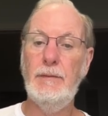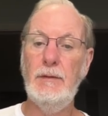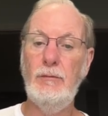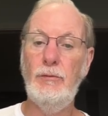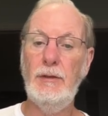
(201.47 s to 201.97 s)

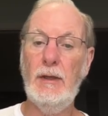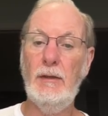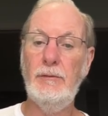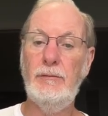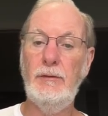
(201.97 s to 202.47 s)
In
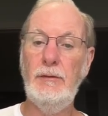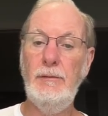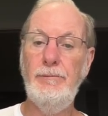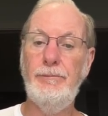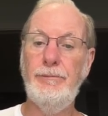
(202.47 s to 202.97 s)

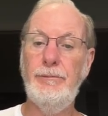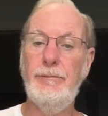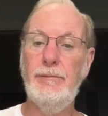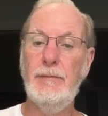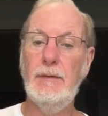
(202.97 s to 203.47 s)
reality,
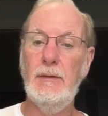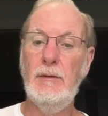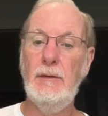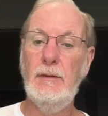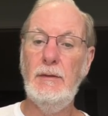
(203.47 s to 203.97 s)

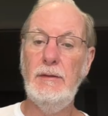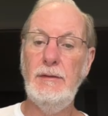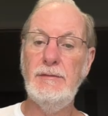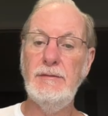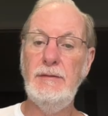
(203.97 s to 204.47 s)

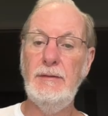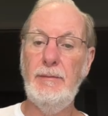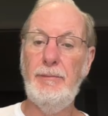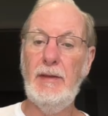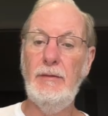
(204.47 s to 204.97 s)
it's
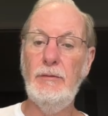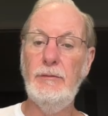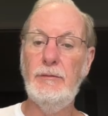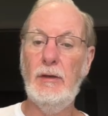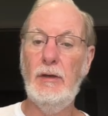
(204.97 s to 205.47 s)

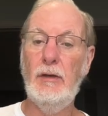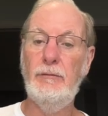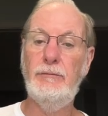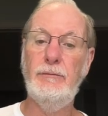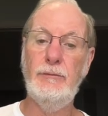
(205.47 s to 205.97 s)
independent
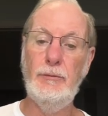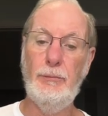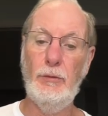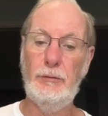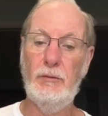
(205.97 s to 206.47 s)
of the
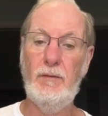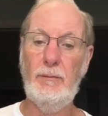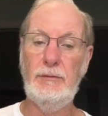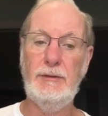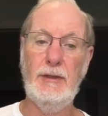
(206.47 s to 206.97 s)
point of
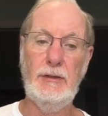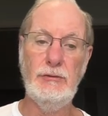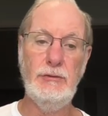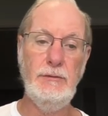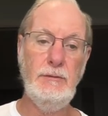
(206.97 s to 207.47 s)

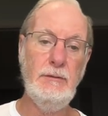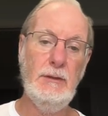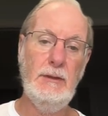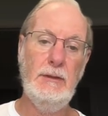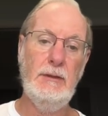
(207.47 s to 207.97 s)
application.
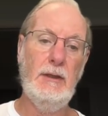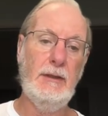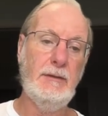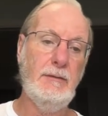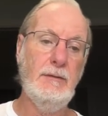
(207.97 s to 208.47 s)

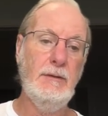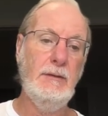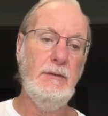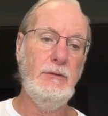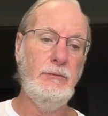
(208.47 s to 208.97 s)
Like
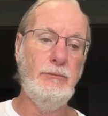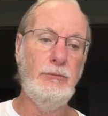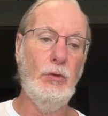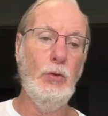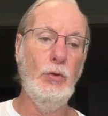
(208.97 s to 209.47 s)

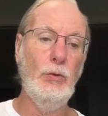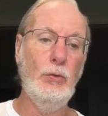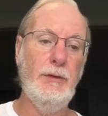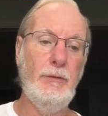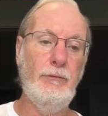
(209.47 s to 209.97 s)
you all
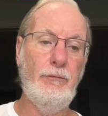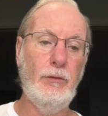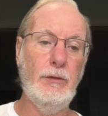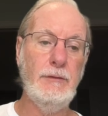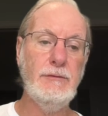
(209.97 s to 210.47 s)
know that a
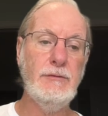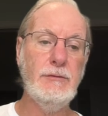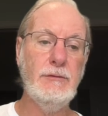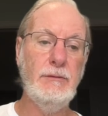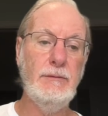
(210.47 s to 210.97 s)

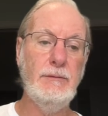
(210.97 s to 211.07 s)
force